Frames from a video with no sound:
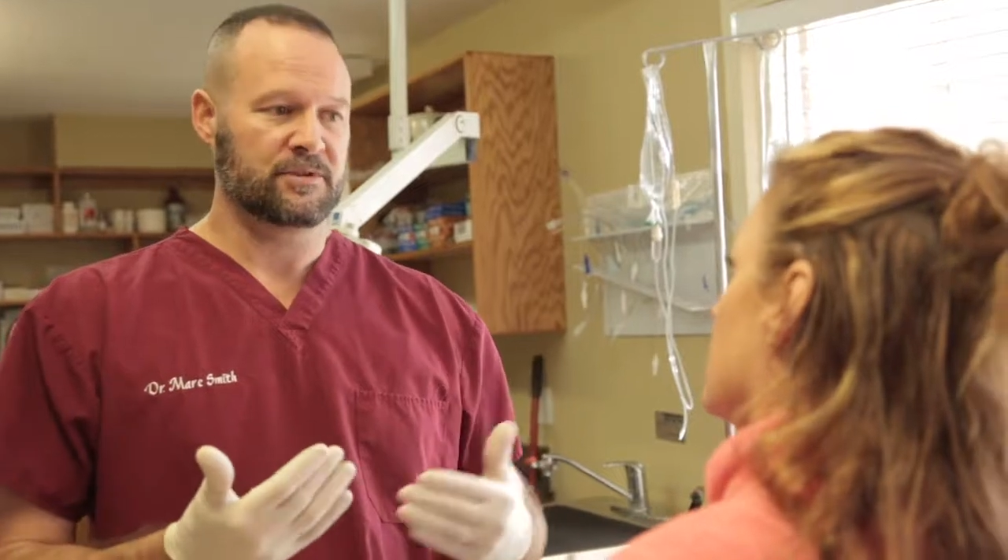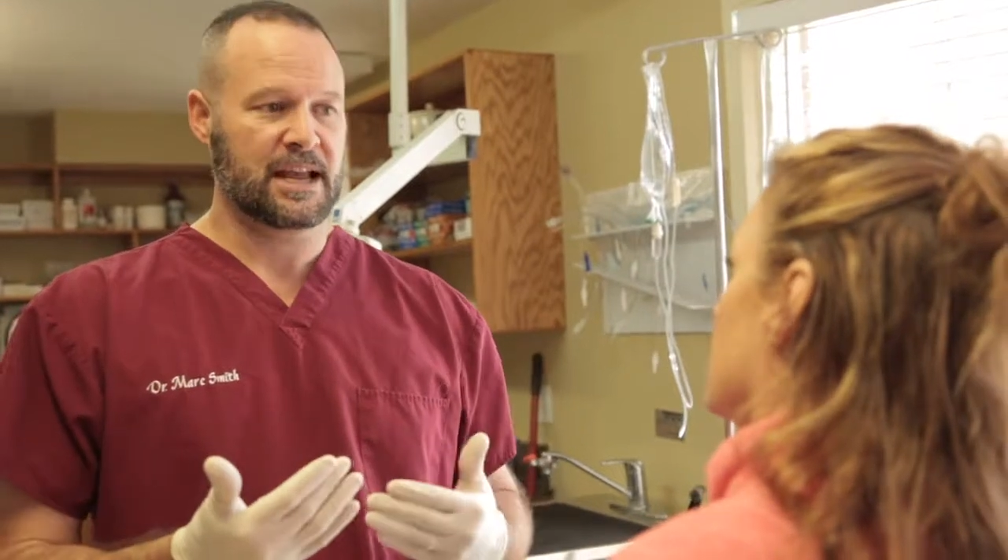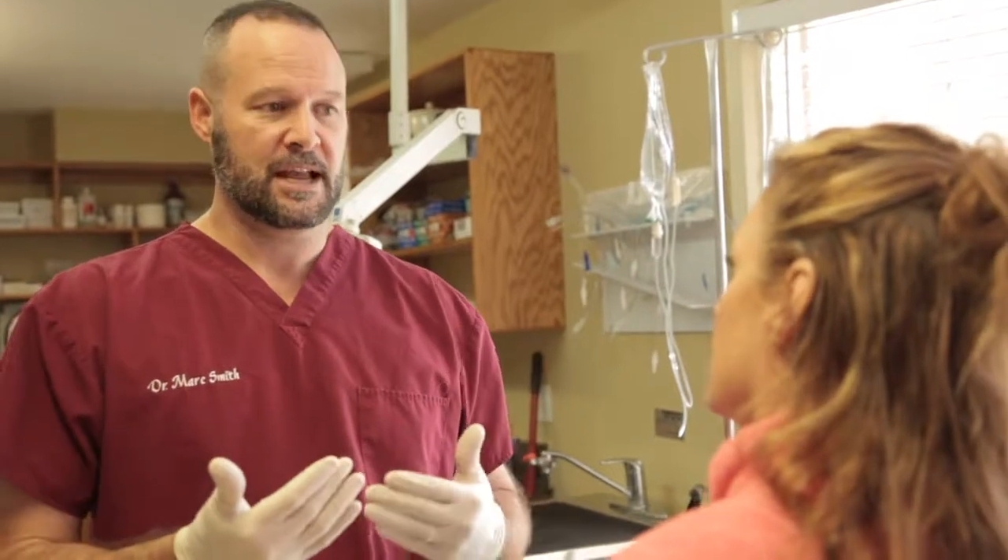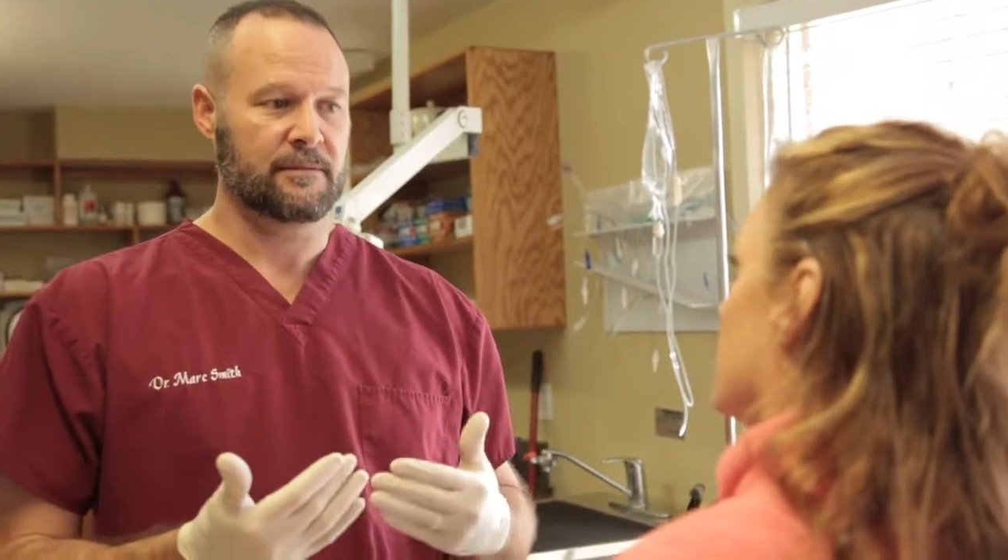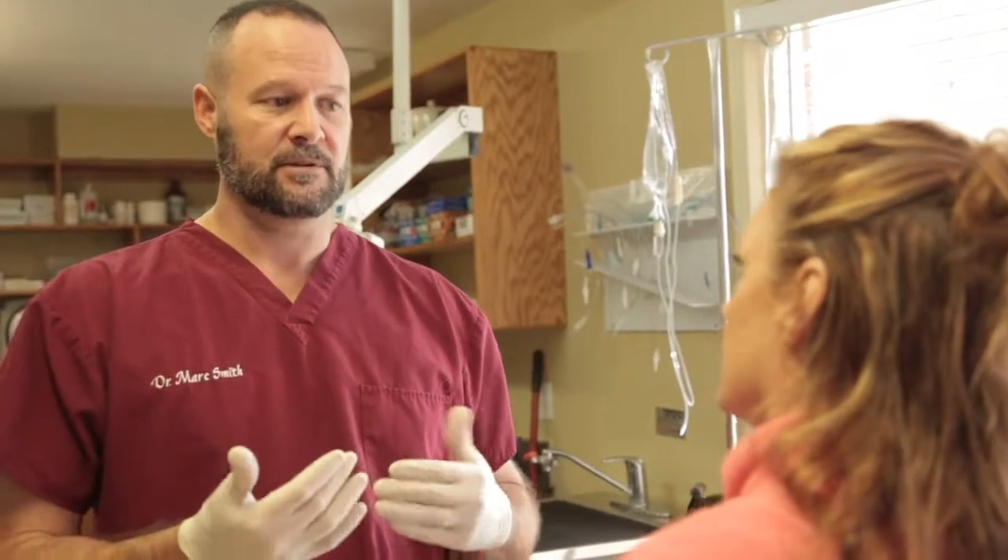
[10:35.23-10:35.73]

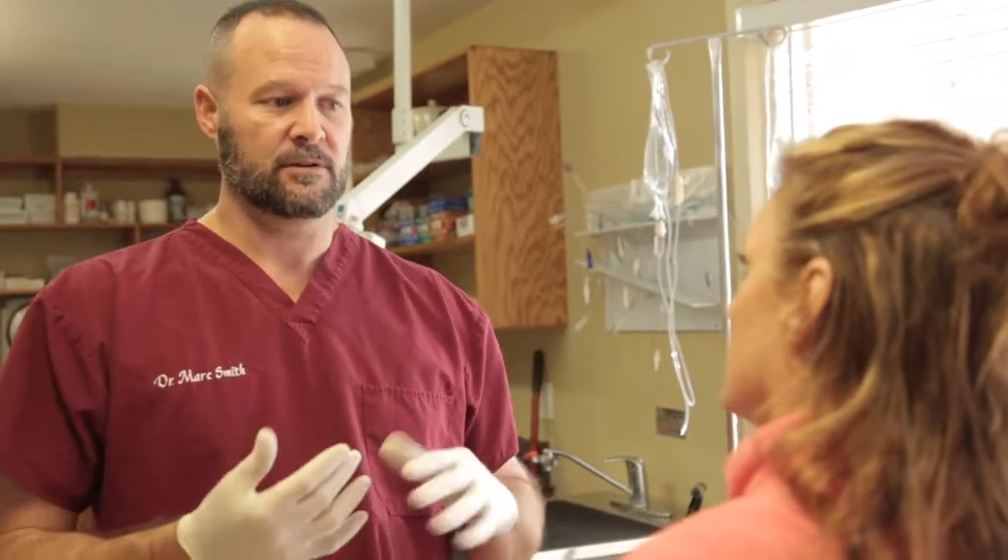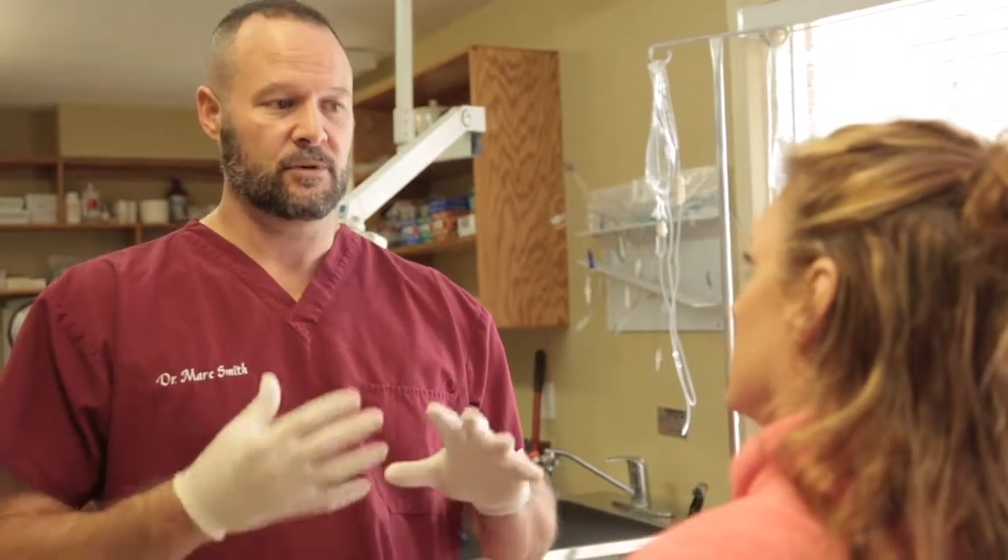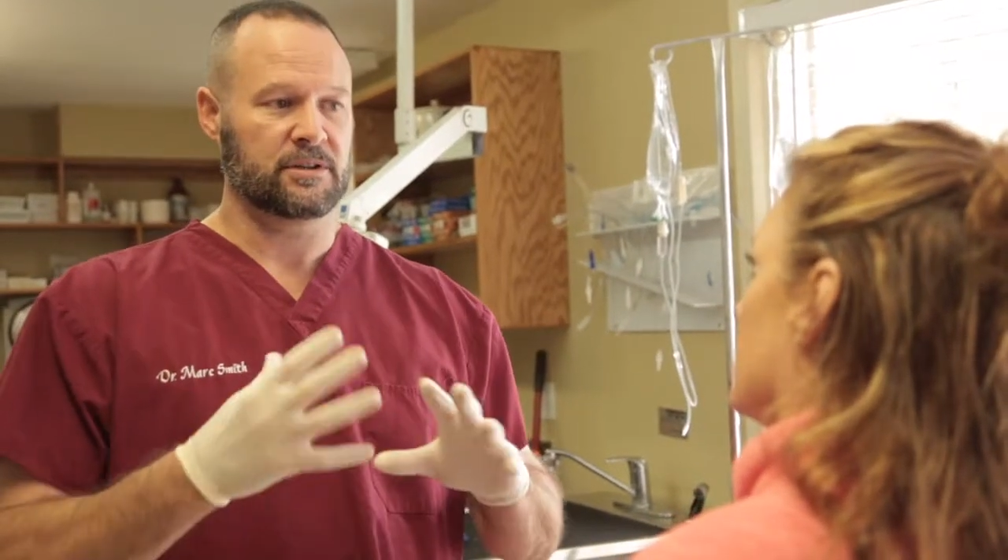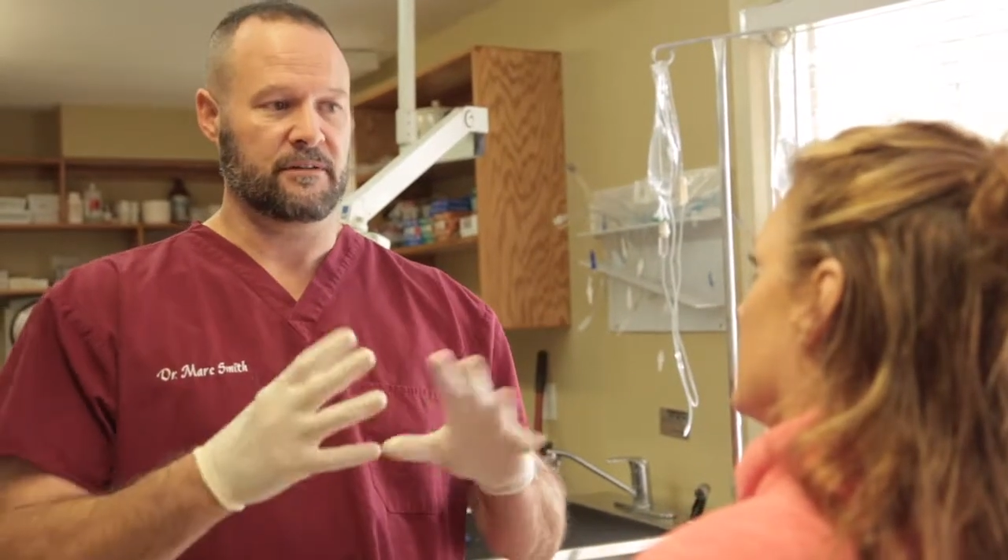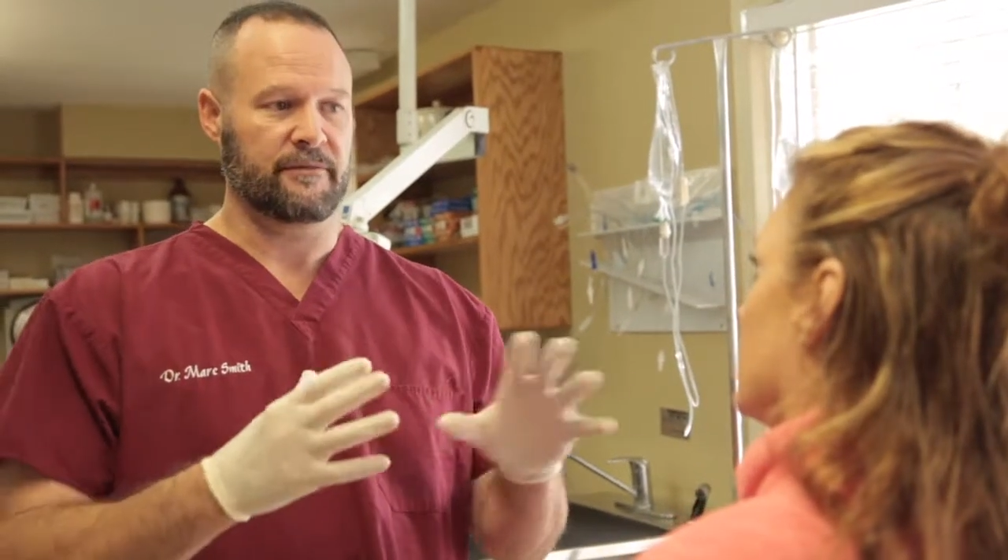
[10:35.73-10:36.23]
times at which